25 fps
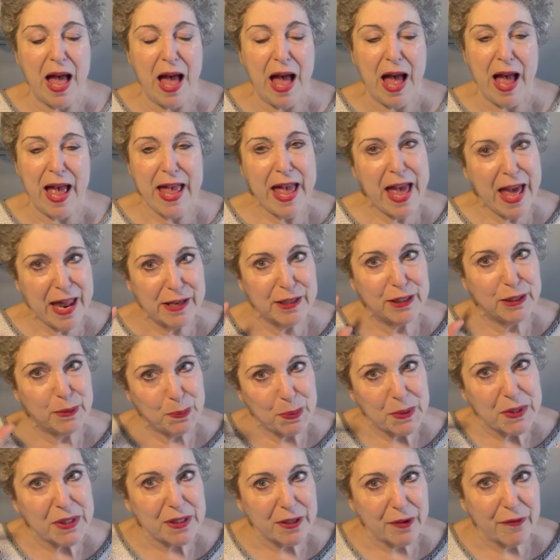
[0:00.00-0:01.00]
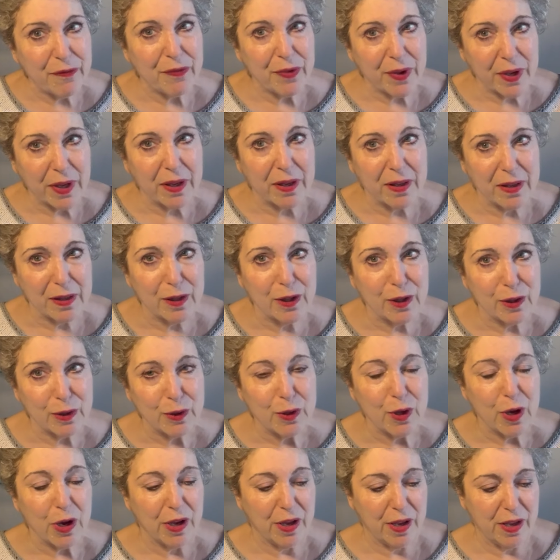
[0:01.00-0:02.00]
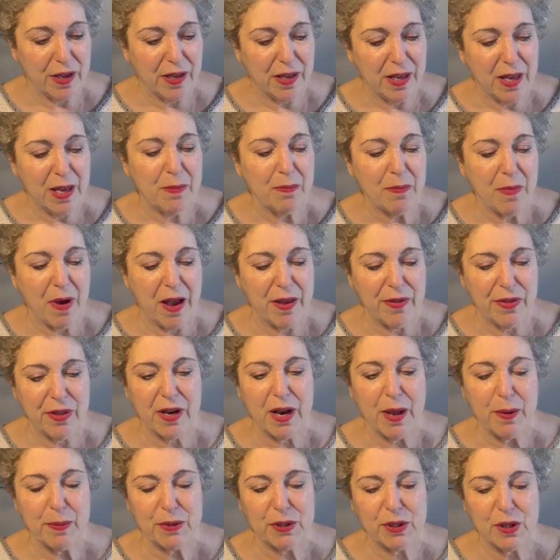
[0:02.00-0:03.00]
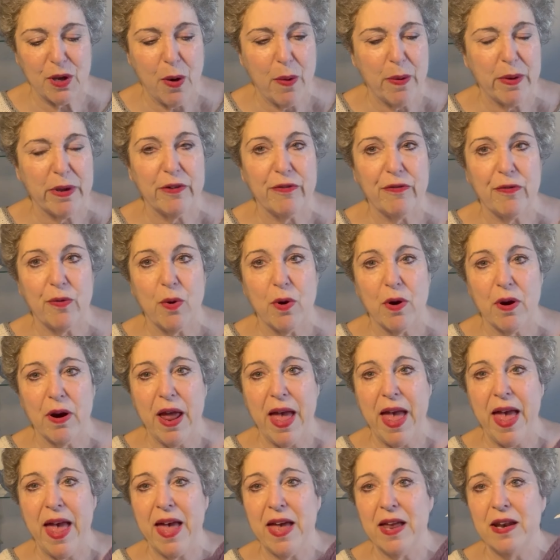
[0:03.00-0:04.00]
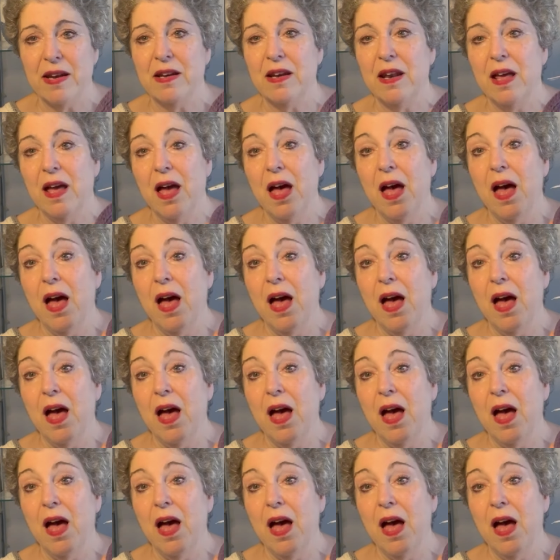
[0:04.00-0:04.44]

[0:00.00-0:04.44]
I had a specific look in mind that I was going for, and